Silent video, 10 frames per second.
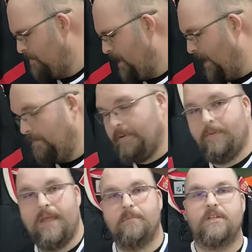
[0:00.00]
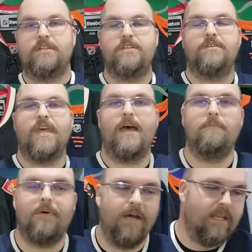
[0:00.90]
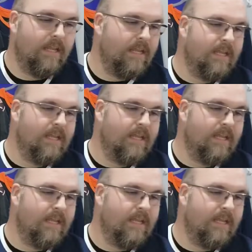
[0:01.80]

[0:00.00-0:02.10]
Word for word: I'll be able to do that. But